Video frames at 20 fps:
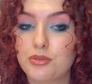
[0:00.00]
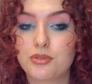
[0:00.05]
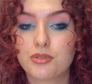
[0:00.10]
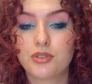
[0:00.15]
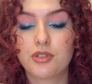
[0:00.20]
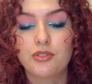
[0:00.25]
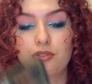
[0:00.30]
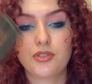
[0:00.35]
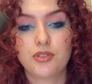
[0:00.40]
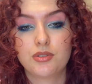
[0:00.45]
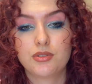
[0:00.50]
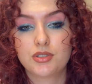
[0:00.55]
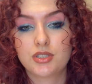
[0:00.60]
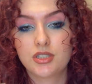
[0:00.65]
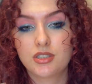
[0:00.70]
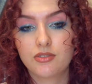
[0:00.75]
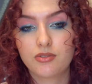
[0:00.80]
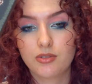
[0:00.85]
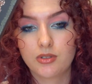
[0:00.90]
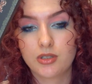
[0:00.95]
So I've used
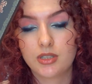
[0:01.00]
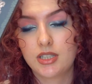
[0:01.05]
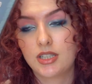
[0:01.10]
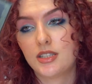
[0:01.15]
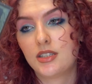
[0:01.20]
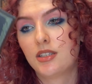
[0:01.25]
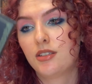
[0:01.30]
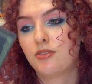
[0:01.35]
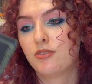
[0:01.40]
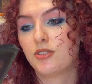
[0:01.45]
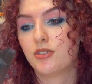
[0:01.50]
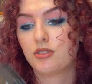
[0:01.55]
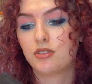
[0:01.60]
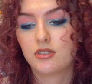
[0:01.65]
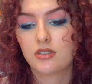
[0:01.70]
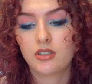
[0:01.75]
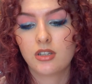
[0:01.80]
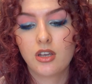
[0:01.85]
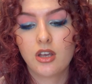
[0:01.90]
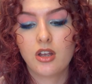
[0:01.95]
it for 10
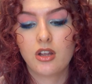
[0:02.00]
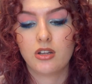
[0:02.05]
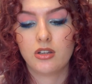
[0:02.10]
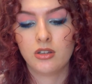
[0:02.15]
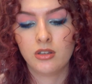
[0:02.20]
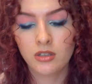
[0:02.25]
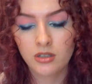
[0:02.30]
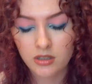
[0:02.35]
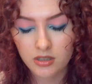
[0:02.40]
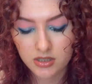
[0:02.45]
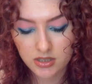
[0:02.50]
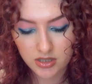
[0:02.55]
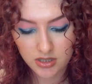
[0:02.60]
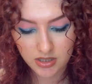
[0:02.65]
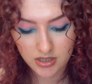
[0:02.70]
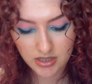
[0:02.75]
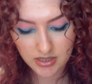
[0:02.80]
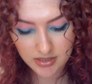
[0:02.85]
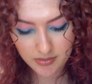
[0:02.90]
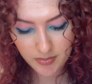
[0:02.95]
different looks
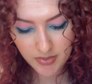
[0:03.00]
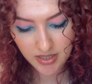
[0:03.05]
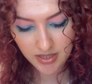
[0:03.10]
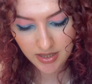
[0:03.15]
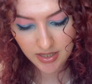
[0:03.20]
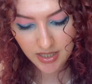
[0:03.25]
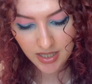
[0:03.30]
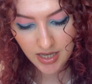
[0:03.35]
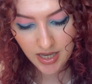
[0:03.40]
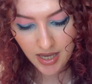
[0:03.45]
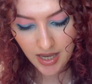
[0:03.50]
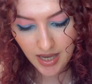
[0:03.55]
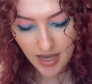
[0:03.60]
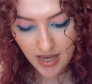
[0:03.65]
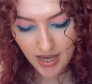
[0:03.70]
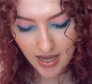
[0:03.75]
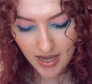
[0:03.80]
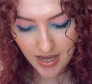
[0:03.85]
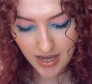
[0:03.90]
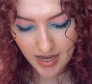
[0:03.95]
this month,
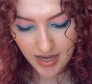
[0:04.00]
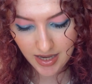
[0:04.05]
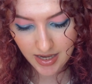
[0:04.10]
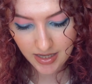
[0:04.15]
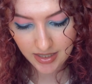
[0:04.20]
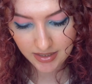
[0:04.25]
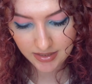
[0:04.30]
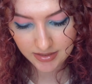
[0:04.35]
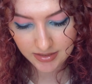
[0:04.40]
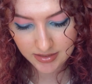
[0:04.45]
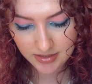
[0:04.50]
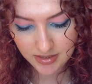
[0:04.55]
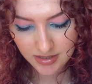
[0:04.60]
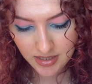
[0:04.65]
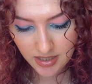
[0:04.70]
and